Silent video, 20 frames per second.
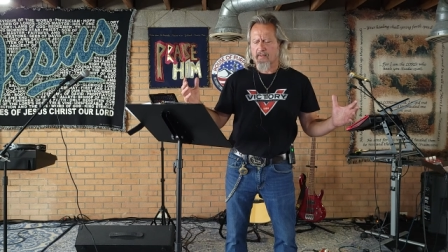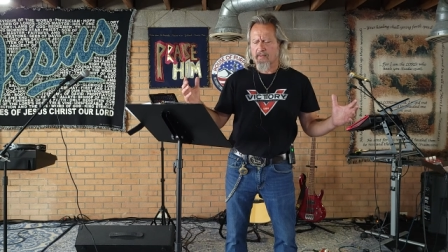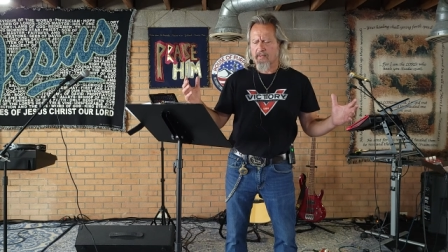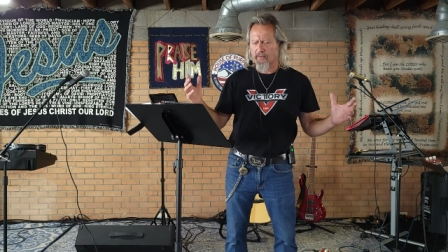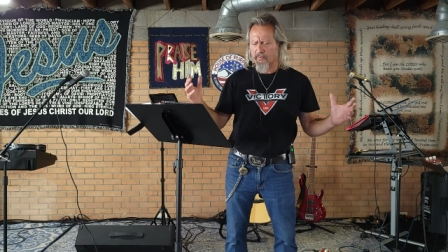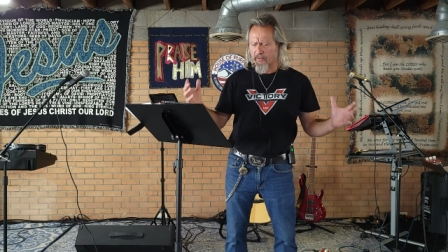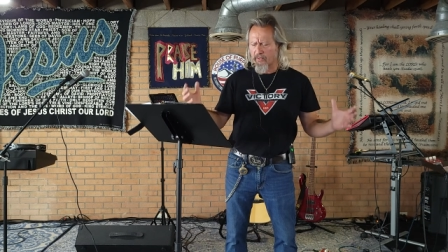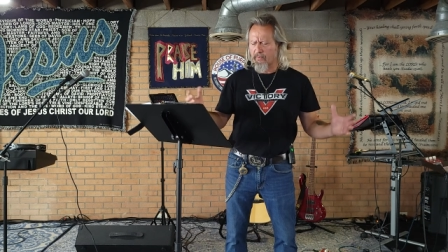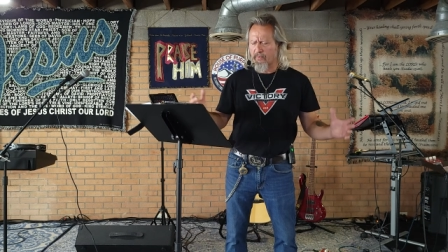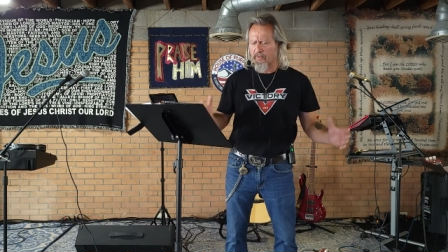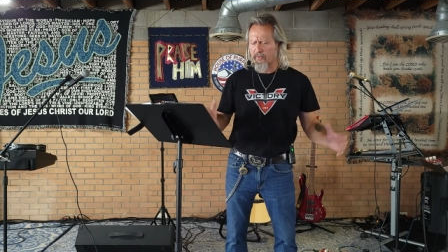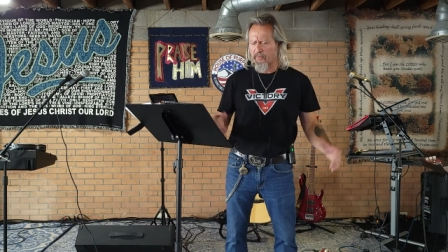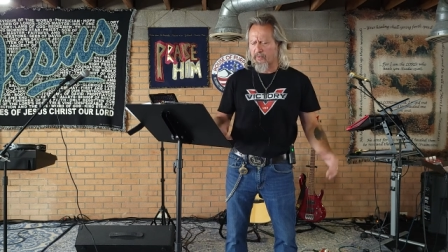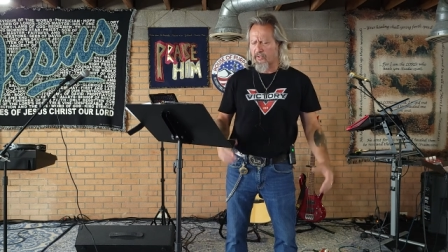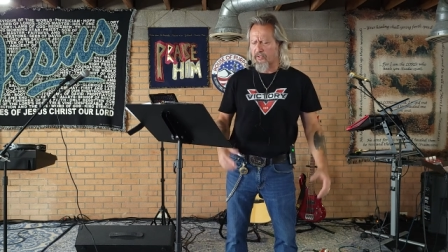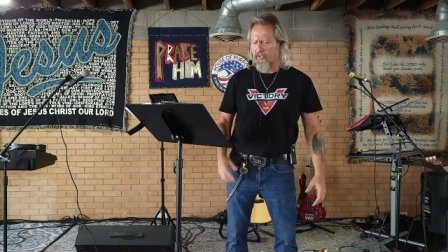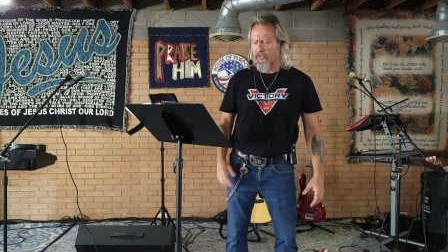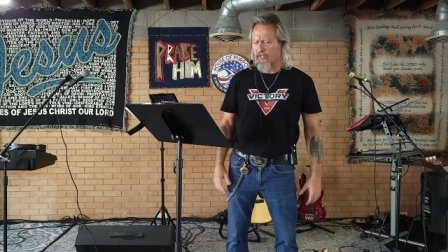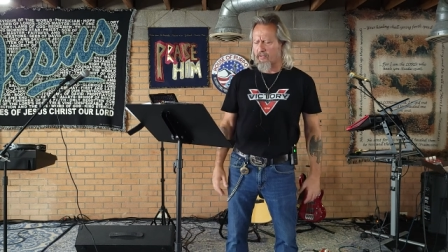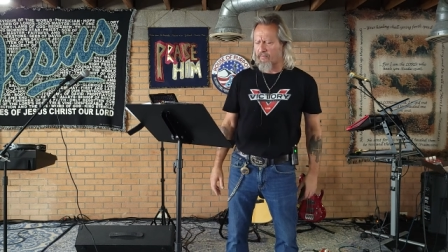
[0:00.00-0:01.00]
that we would
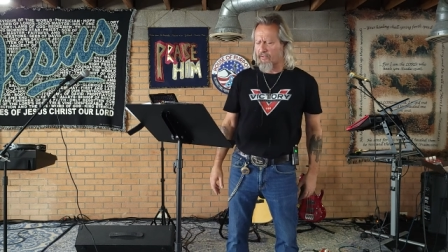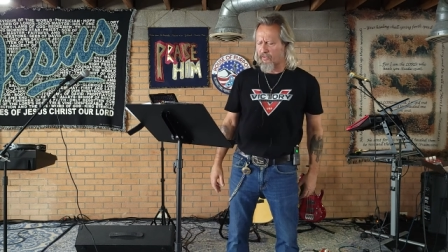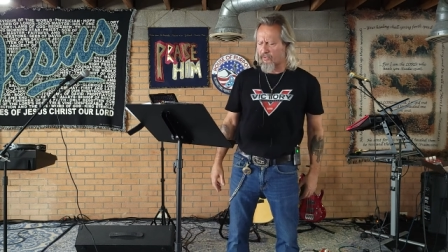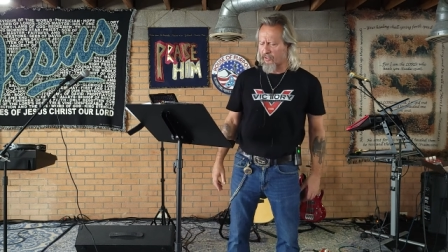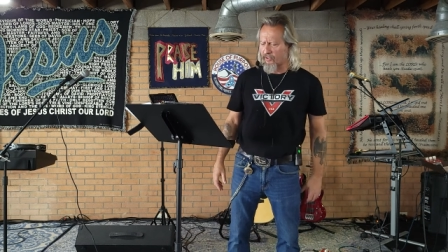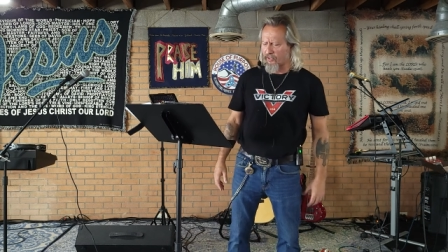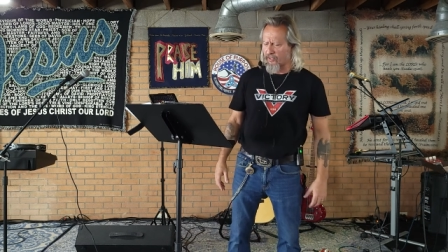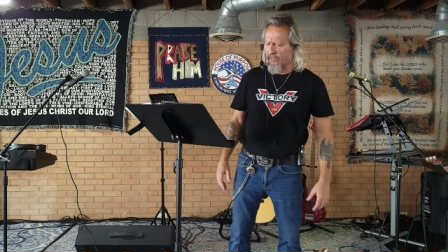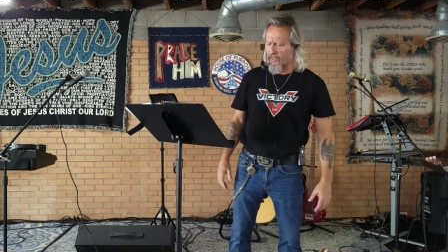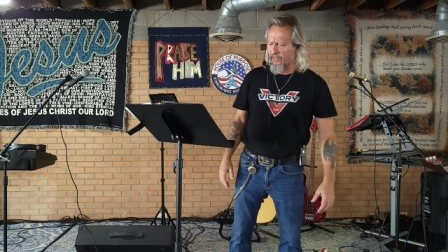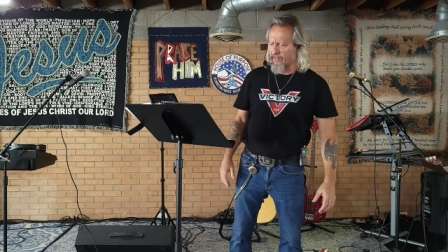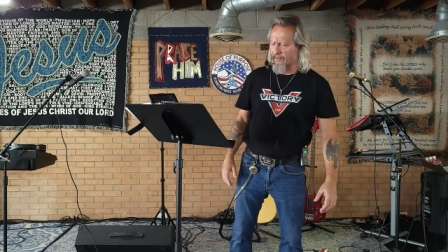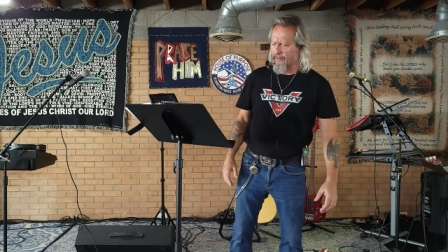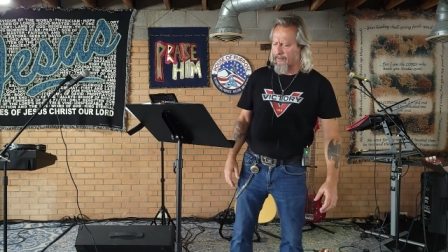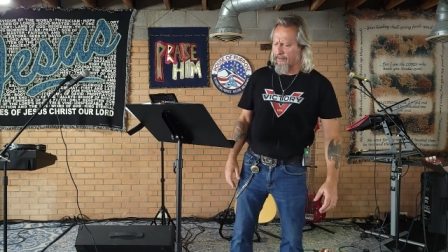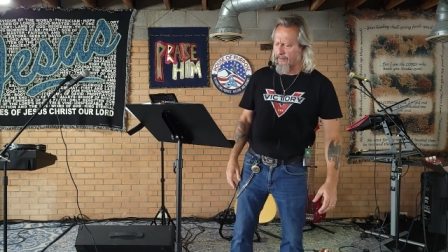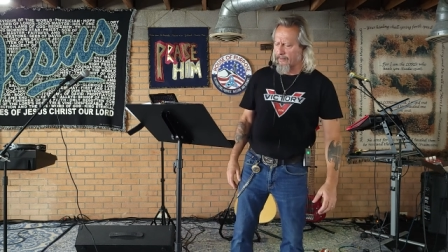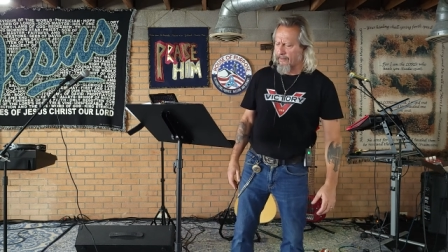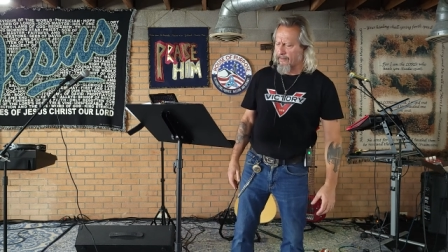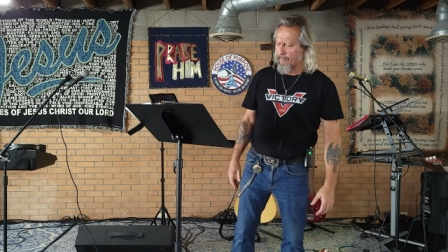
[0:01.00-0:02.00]
receive it today
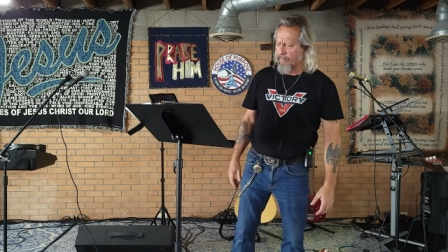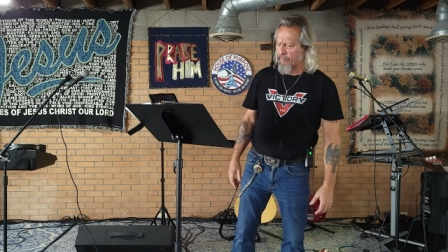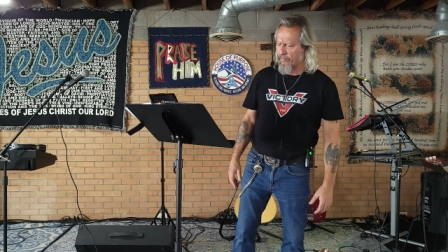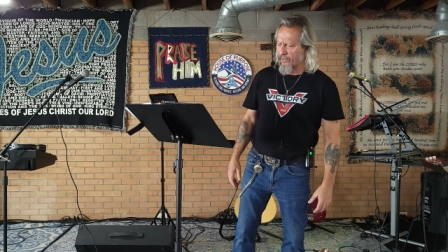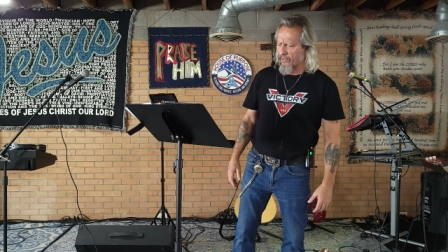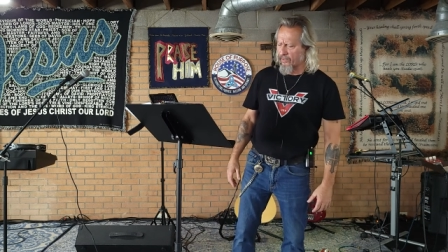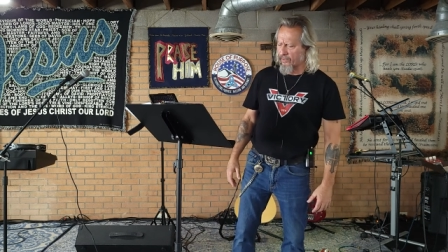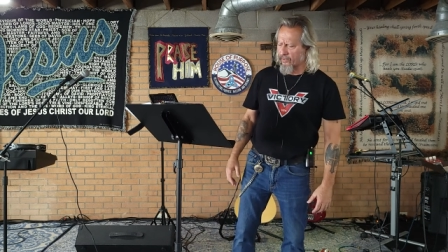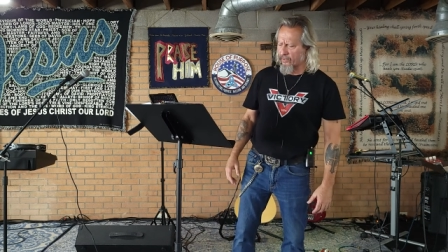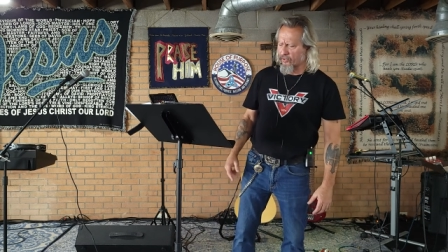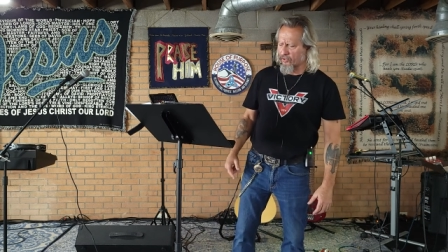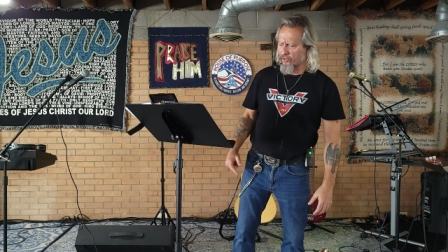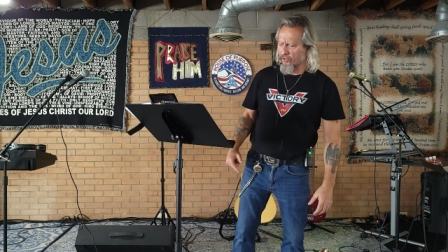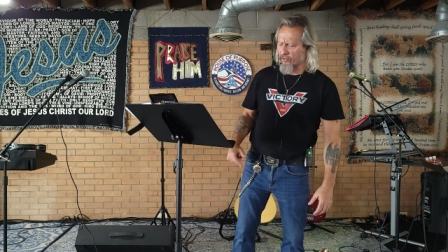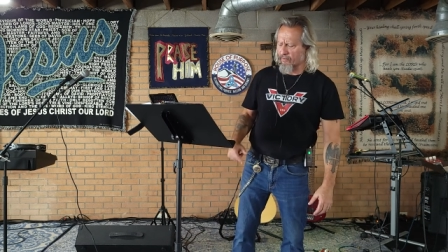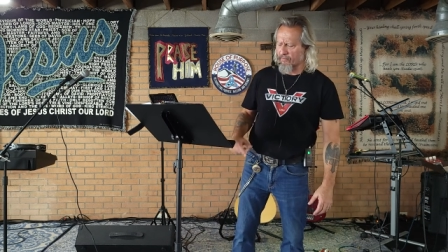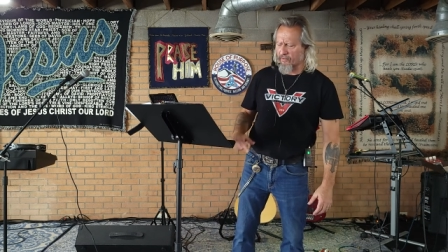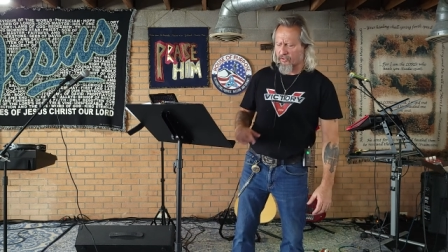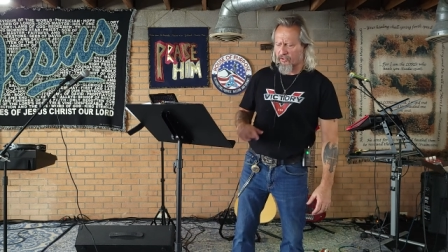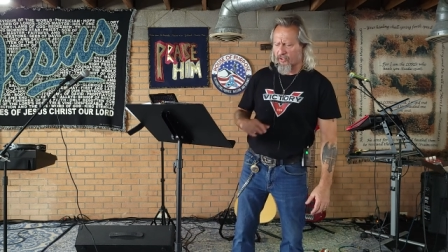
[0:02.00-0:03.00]
in this
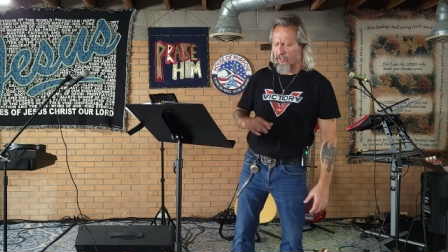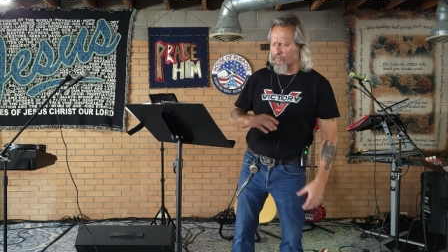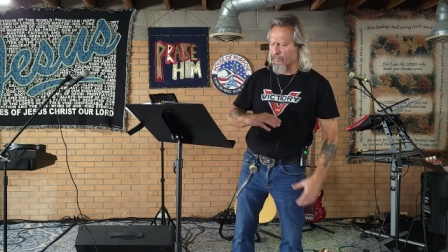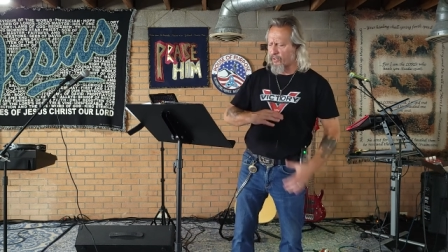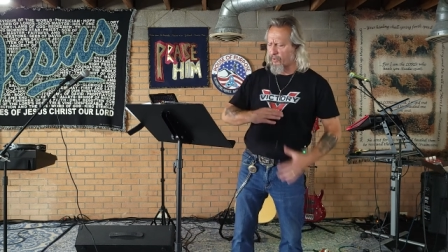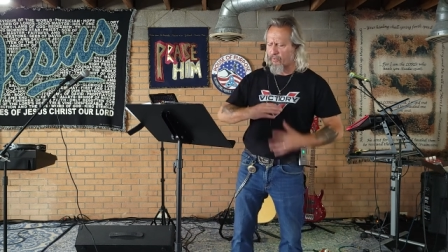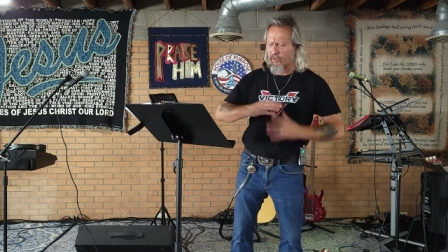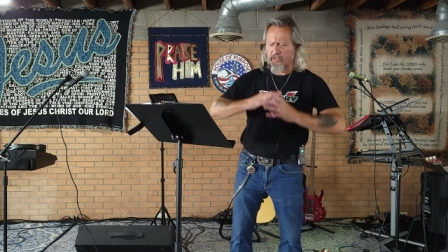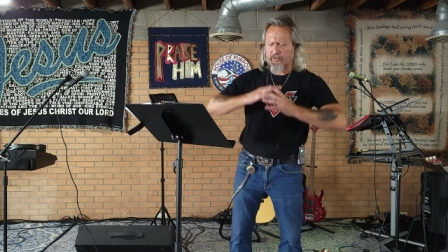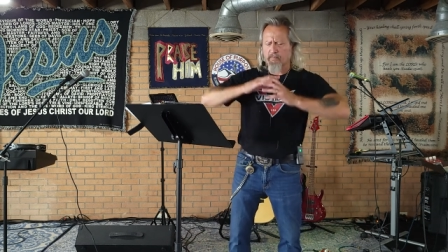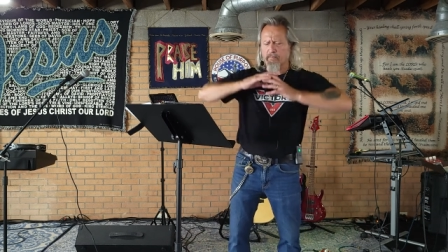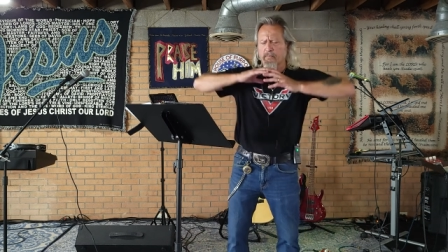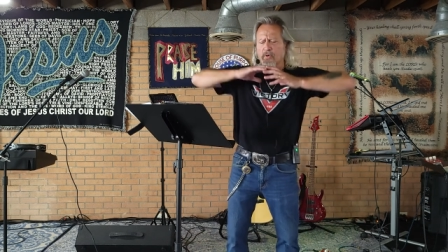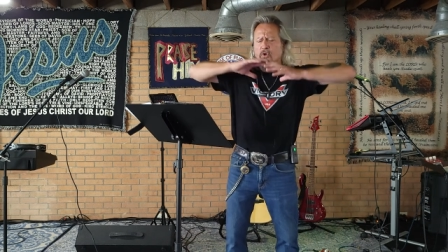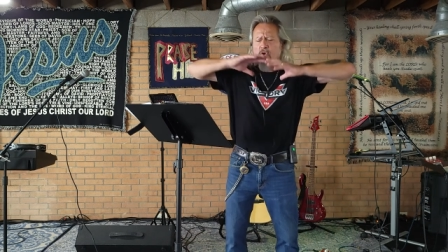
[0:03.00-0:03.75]
service, that we would